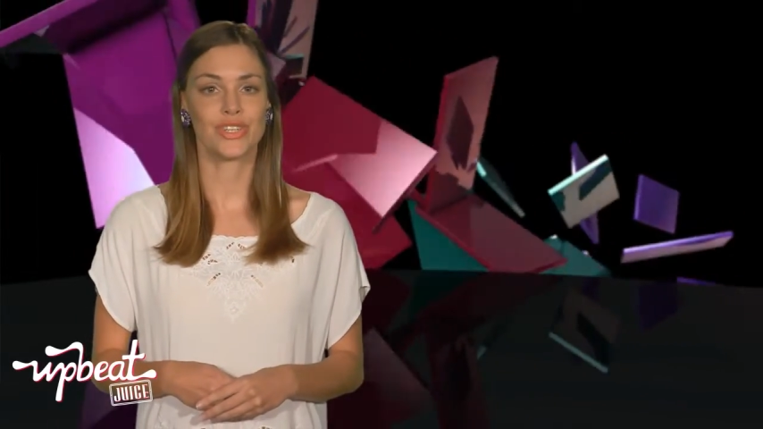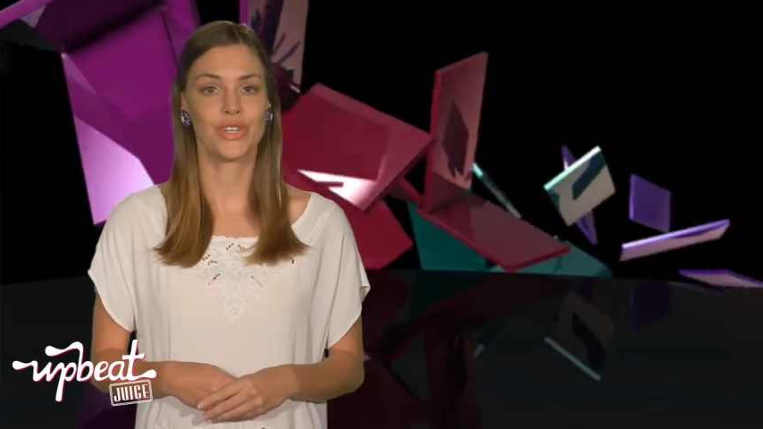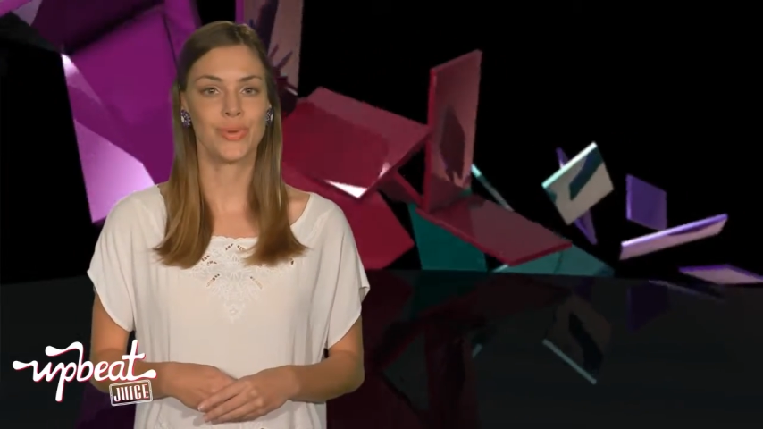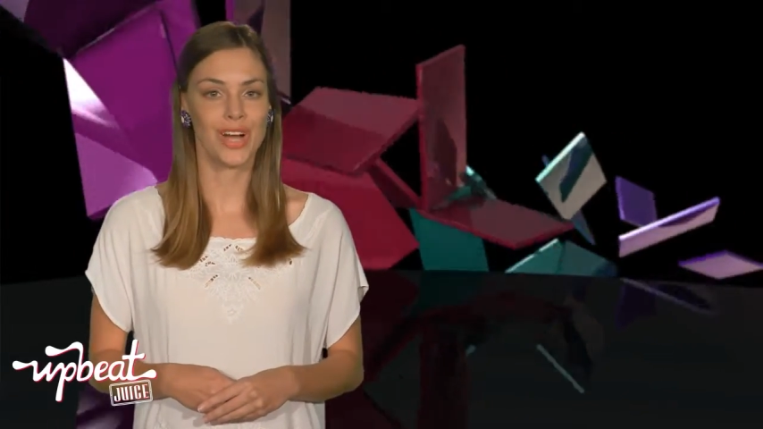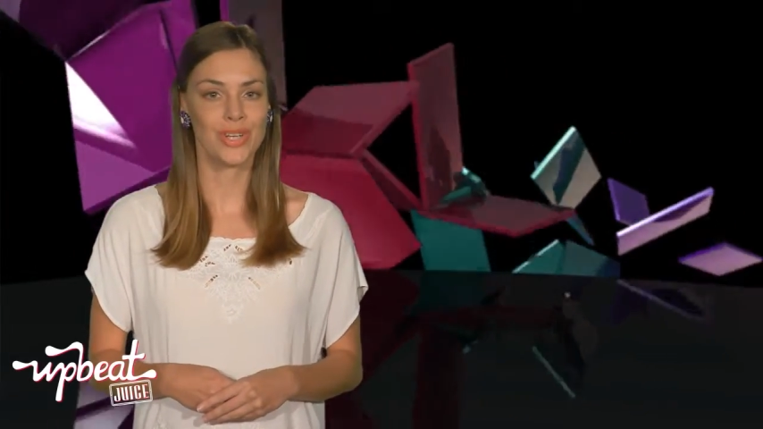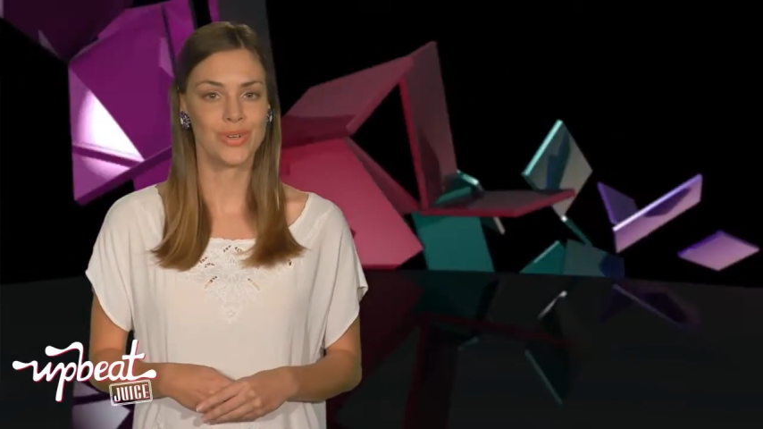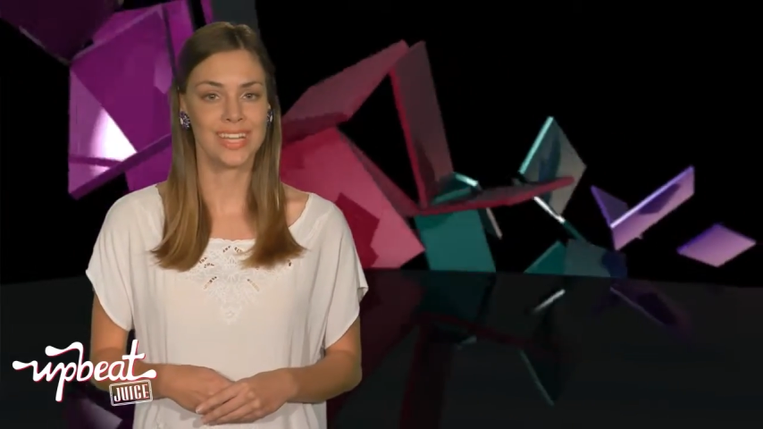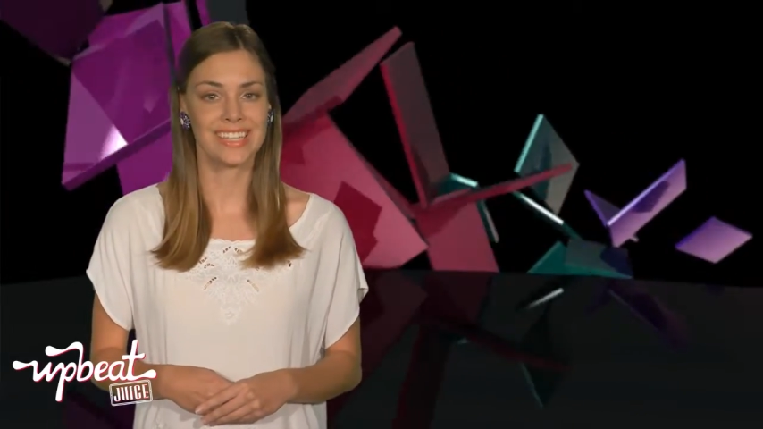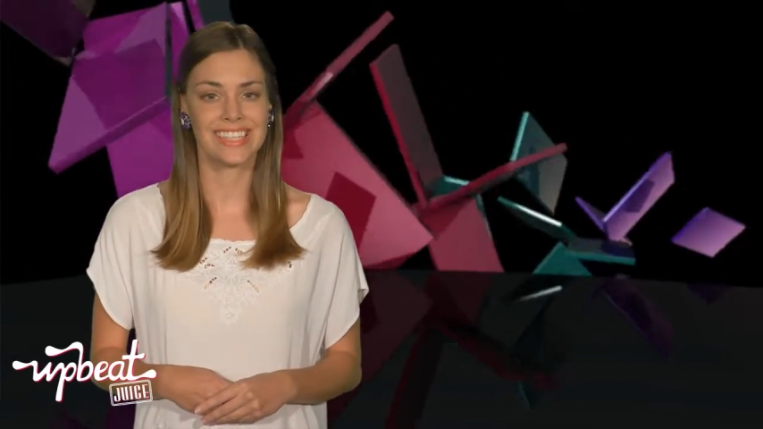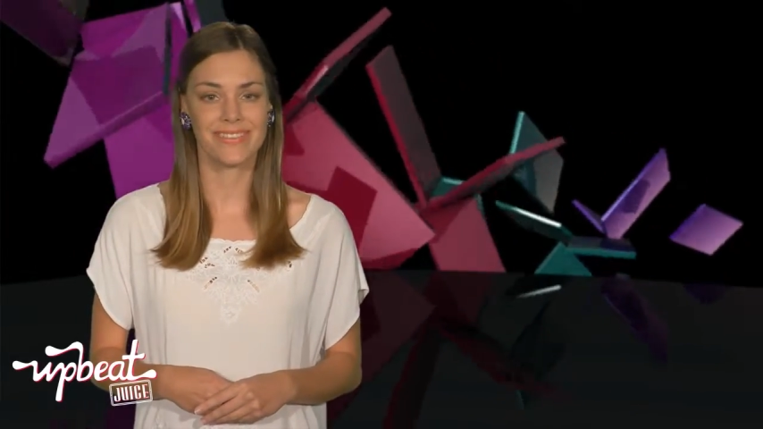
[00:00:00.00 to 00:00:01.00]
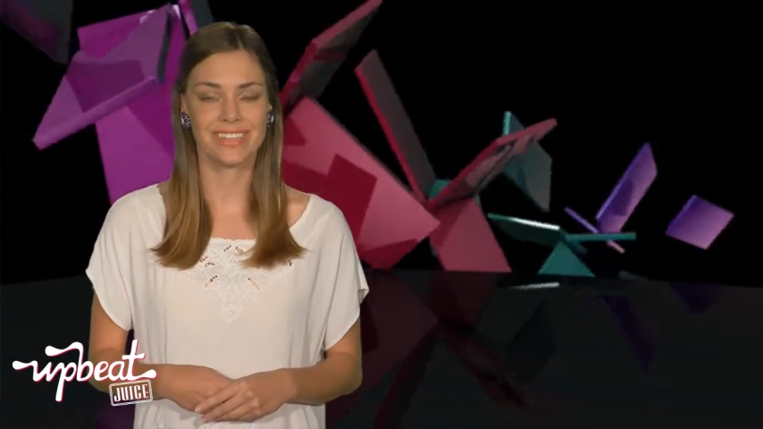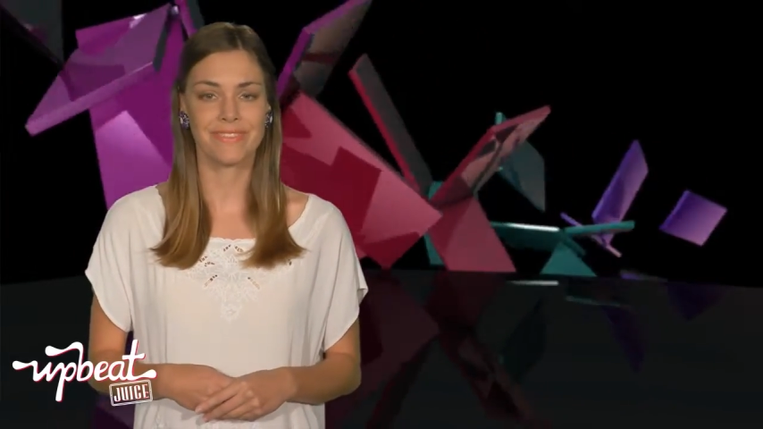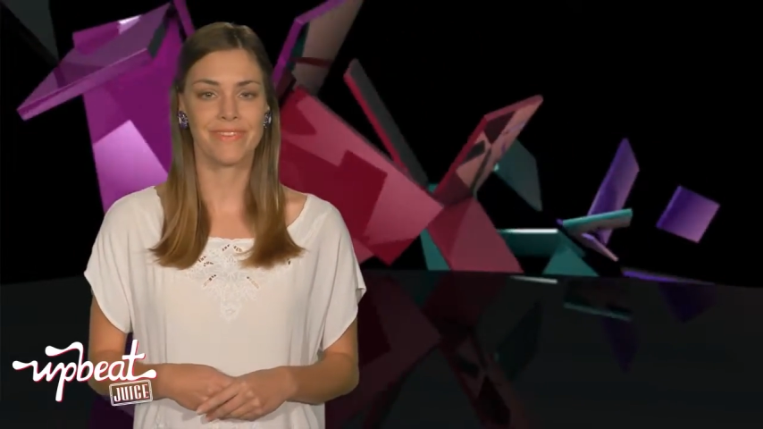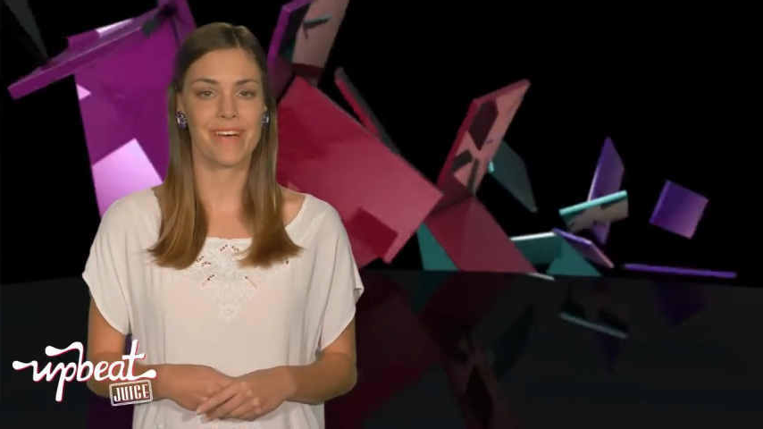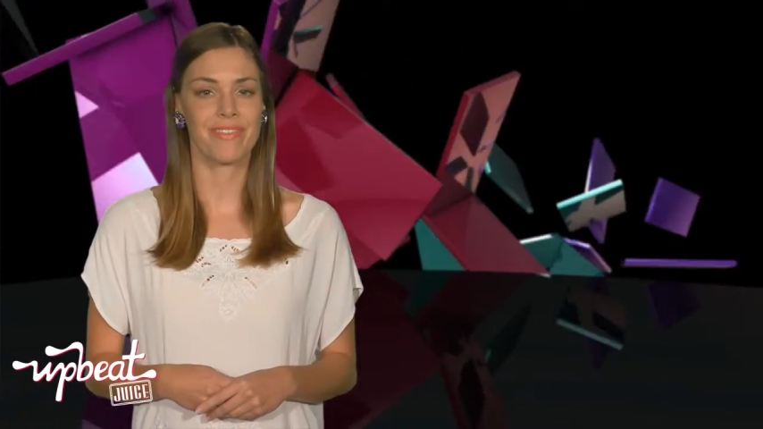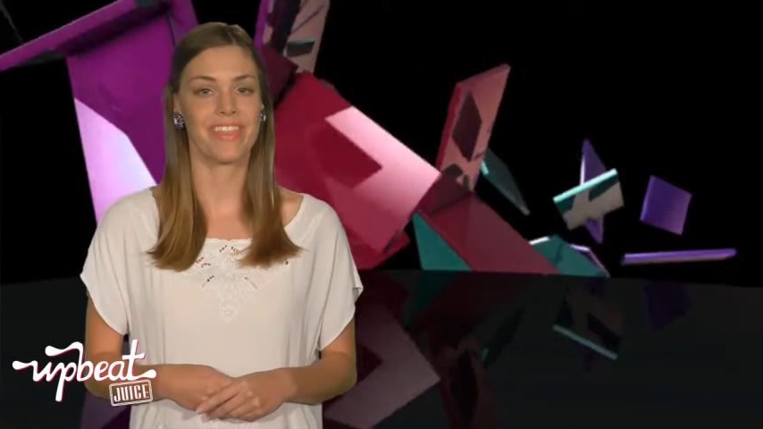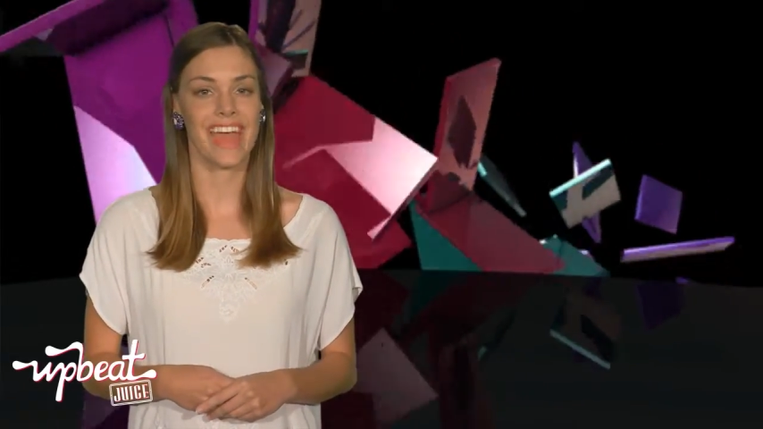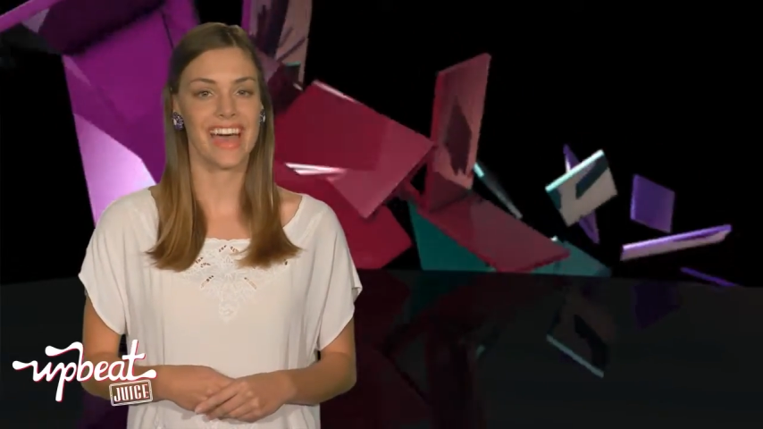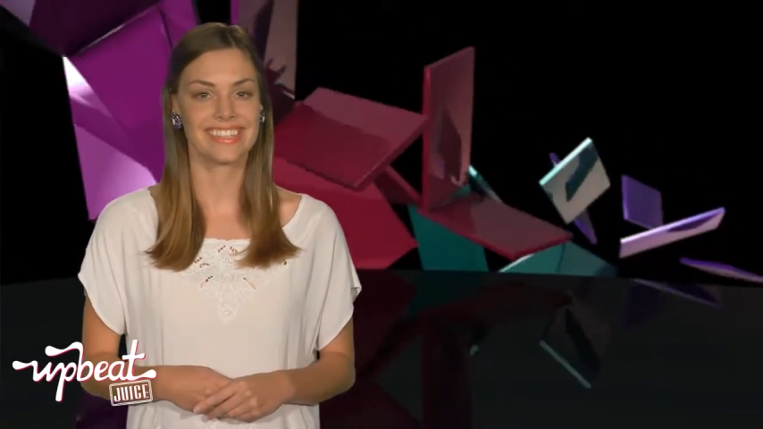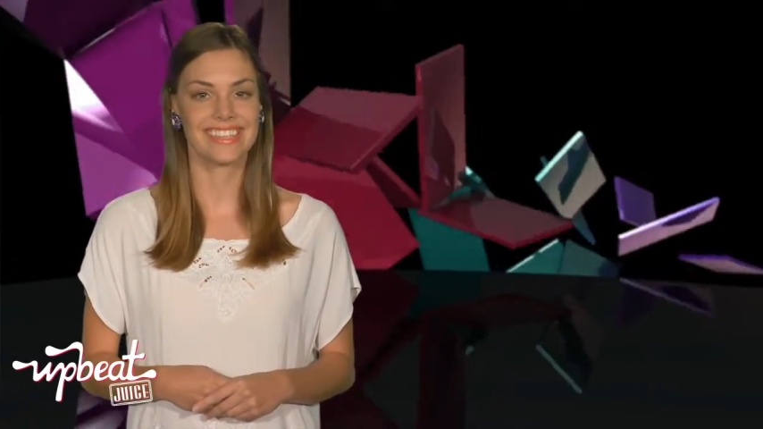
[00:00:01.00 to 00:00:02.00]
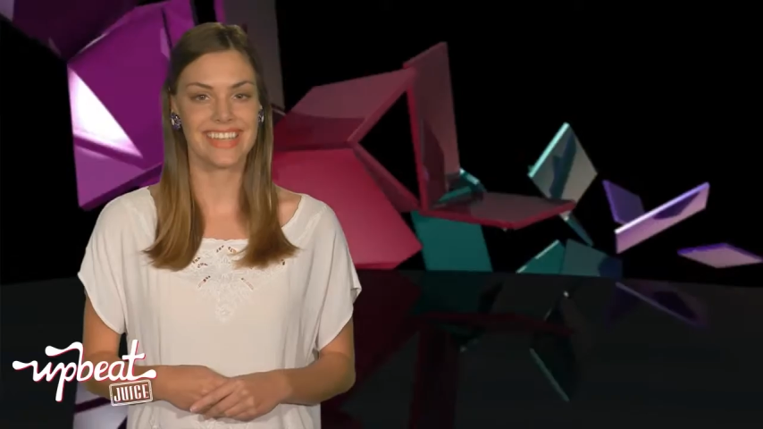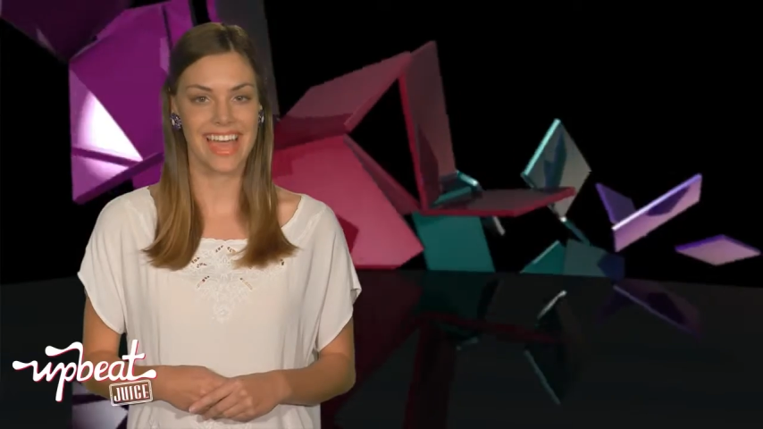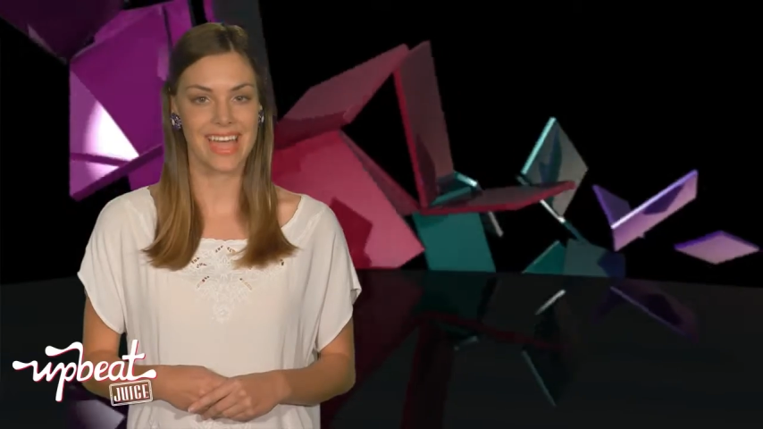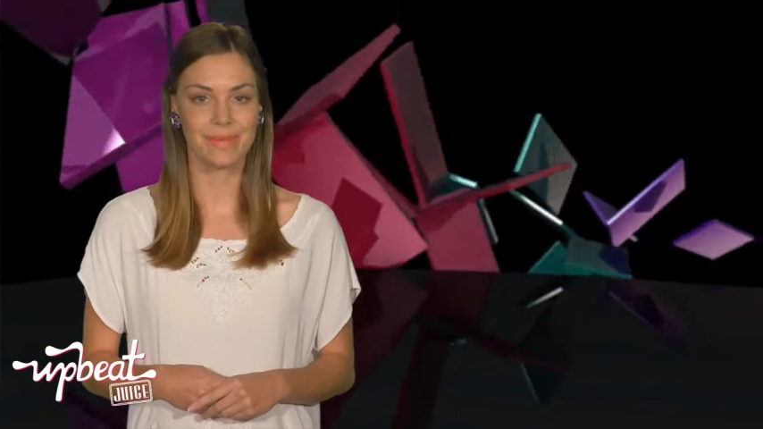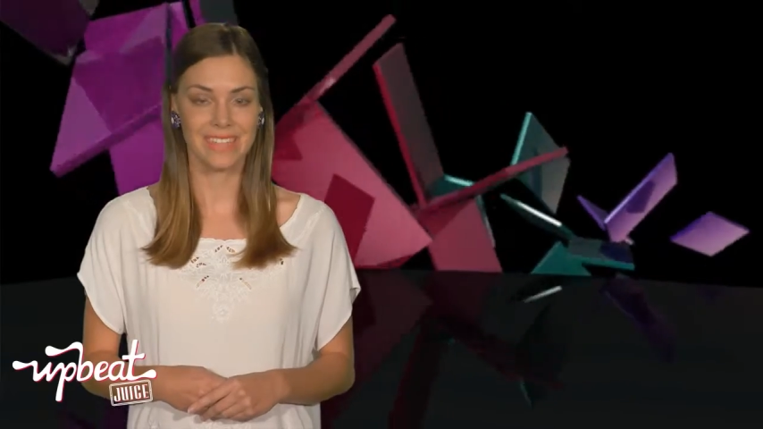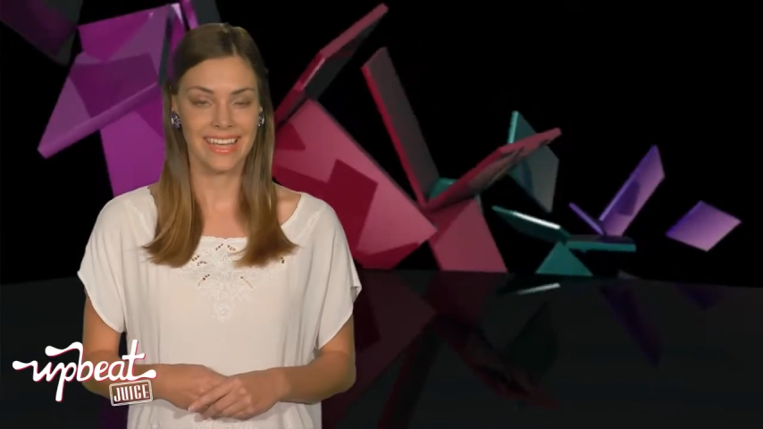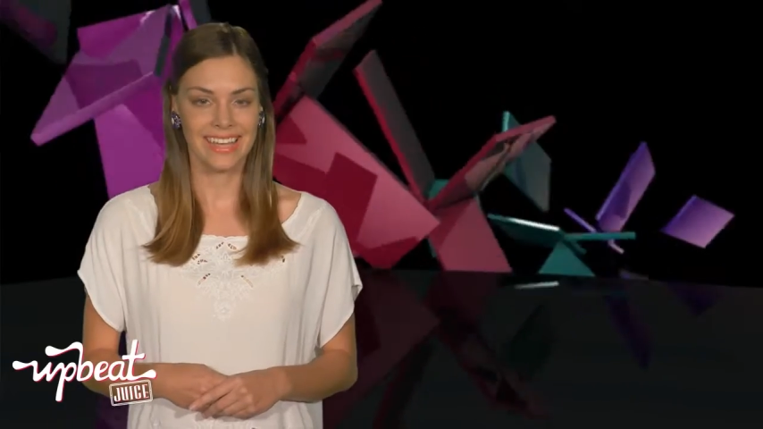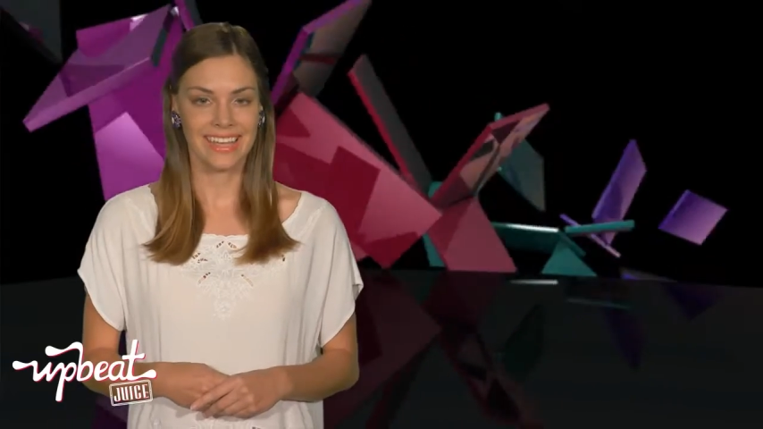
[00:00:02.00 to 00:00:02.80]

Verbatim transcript: 275,000 names